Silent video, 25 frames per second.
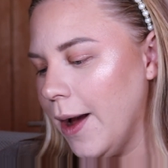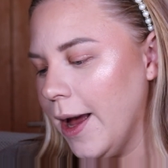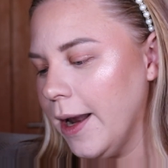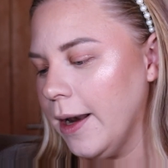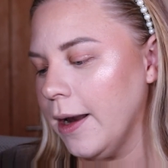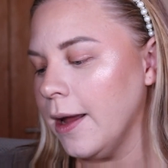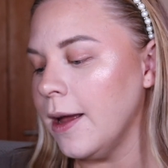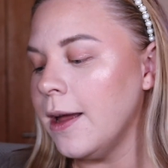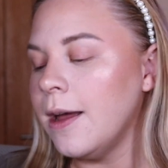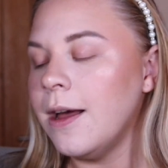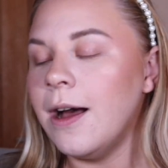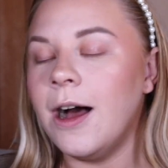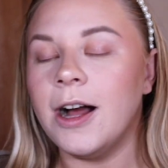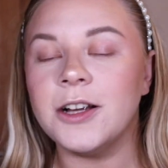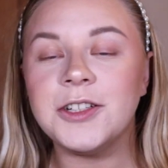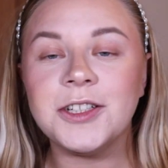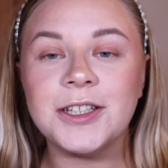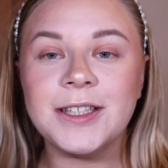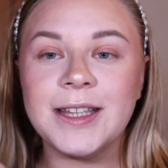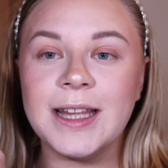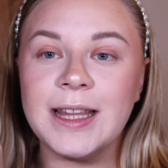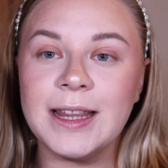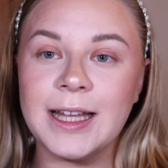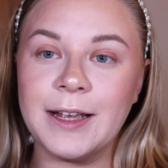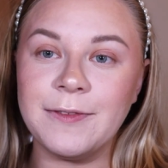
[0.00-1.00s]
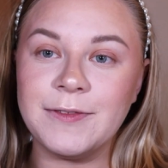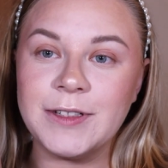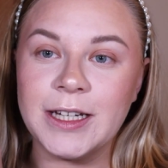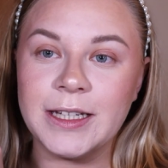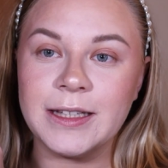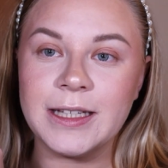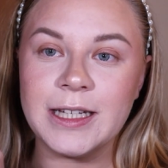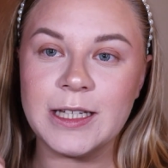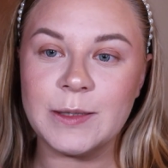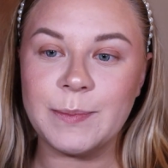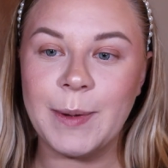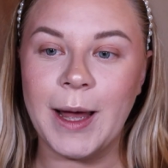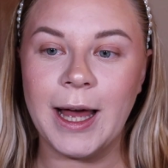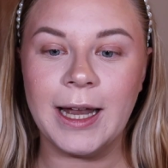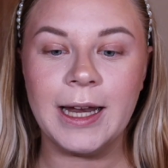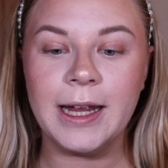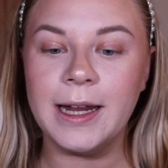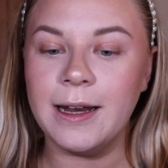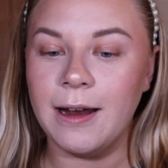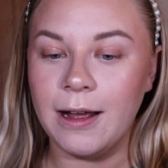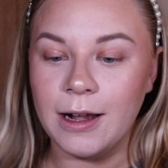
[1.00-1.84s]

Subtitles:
and I just think they've done this palette,